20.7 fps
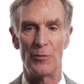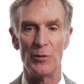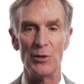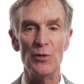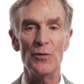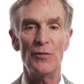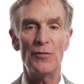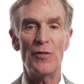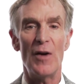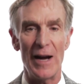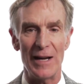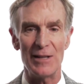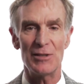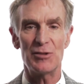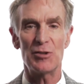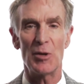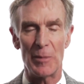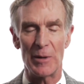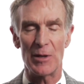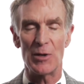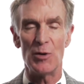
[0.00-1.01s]
If when you
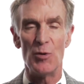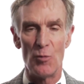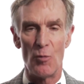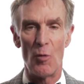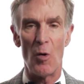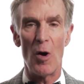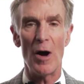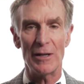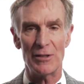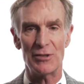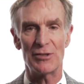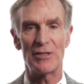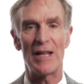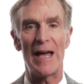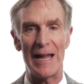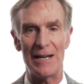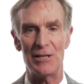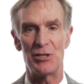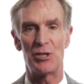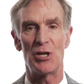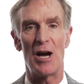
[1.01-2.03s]
find somebody who wants
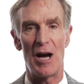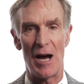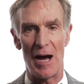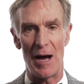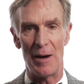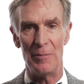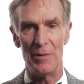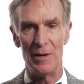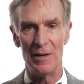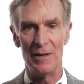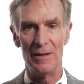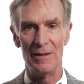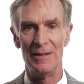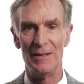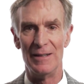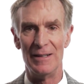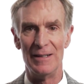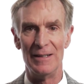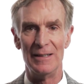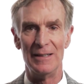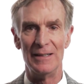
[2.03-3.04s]
that job,
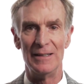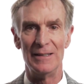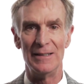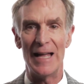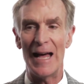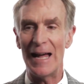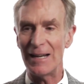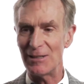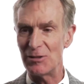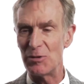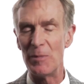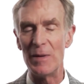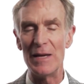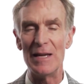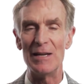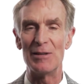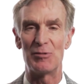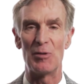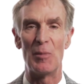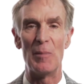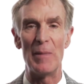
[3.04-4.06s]
that to
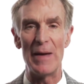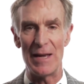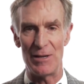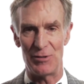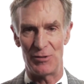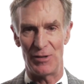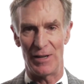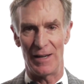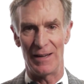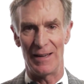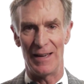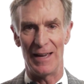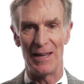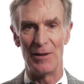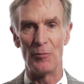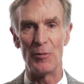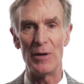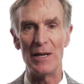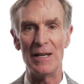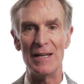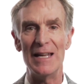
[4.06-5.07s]
me is amazing,
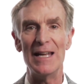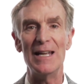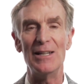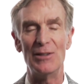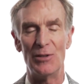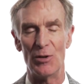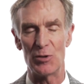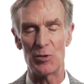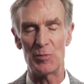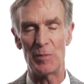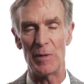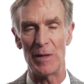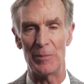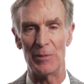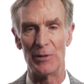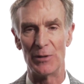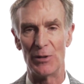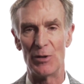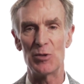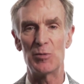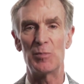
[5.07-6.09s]
and we need those
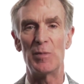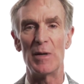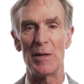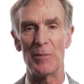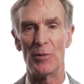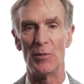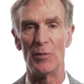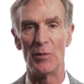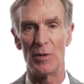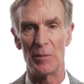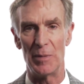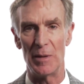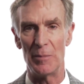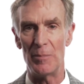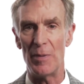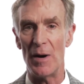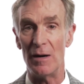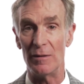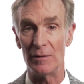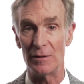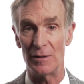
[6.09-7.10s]
people. Those people would be
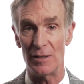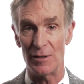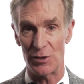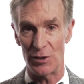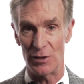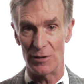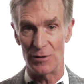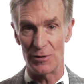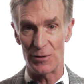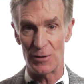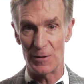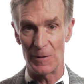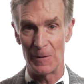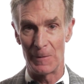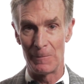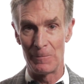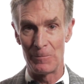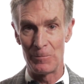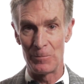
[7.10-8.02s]
politicians.